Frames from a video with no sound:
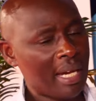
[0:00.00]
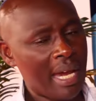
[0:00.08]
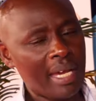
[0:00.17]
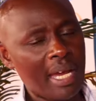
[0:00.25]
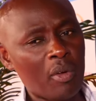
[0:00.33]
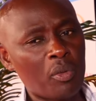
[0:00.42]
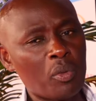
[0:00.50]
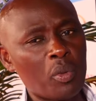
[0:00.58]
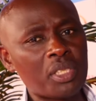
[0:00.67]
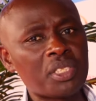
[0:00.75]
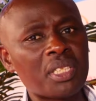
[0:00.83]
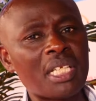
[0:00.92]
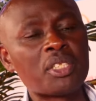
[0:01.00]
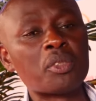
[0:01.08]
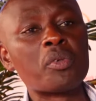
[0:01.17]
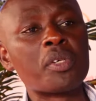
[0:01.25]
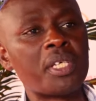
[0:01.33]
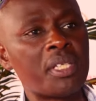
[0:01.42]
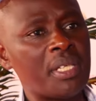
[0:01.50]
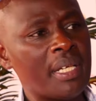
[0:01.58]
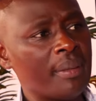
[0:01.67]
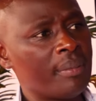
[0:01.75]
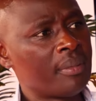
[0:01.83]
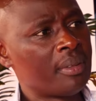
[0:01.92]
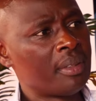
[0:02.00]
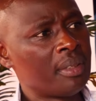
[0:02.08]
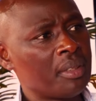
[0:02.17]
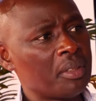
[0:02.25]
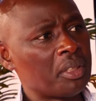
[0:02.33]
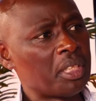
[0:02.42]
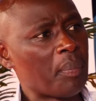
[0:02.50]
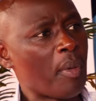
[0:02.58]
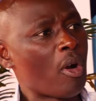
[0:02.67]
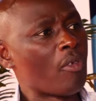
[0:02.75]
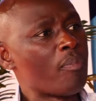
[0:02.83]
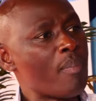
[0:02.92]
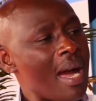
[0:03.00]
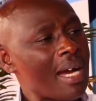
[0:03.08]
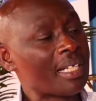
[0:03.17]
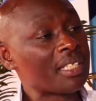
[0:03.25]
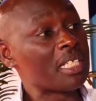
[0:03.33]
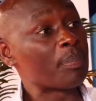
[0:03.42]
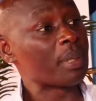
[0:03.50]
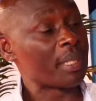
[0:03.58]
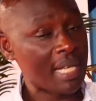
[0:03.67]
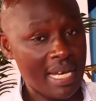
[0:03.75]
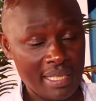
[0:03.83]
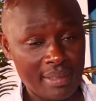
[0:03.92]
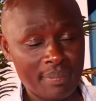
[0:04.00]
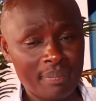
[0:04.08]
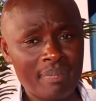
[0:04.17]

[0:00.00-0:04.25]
I could wish that you read the book of Mark chapter 9.